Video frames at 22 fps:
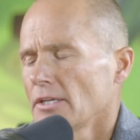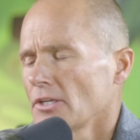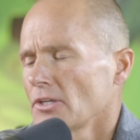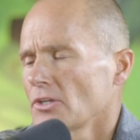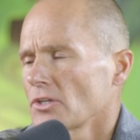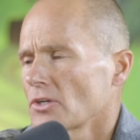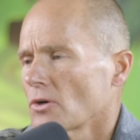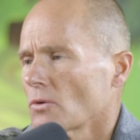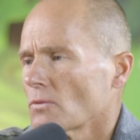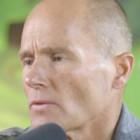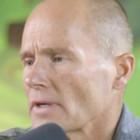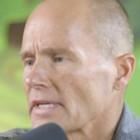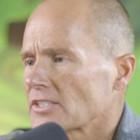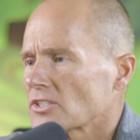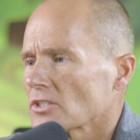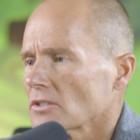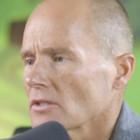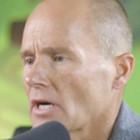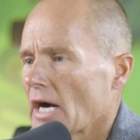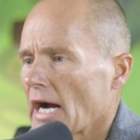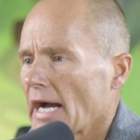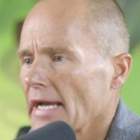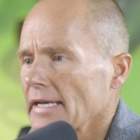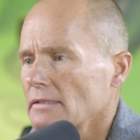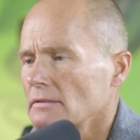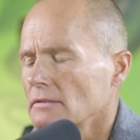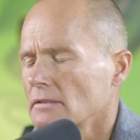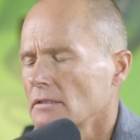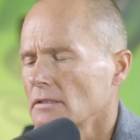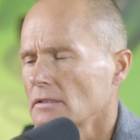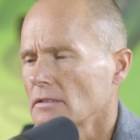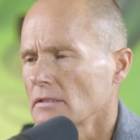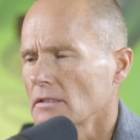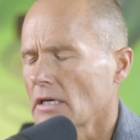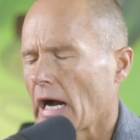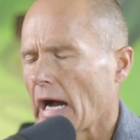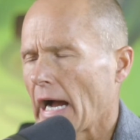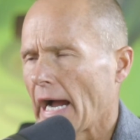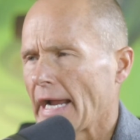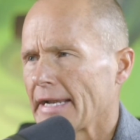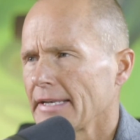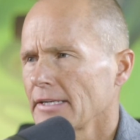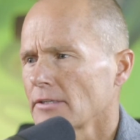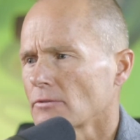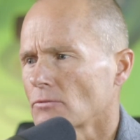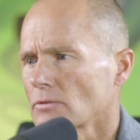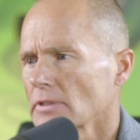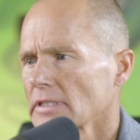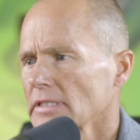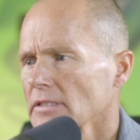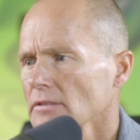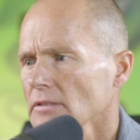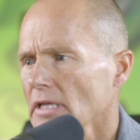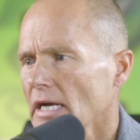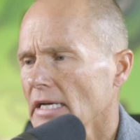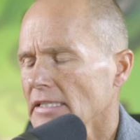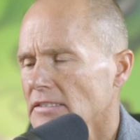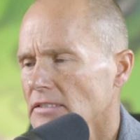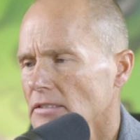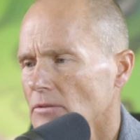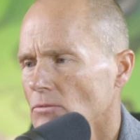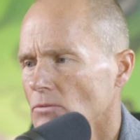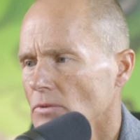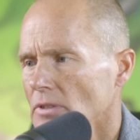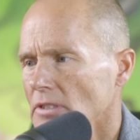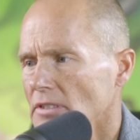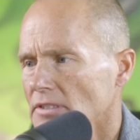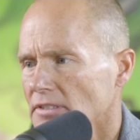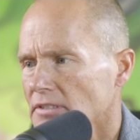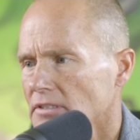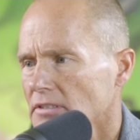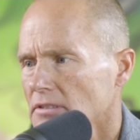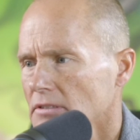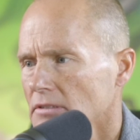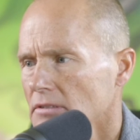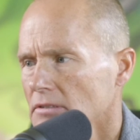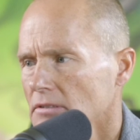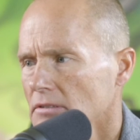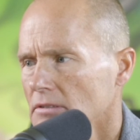Rachel, I didn't realize it was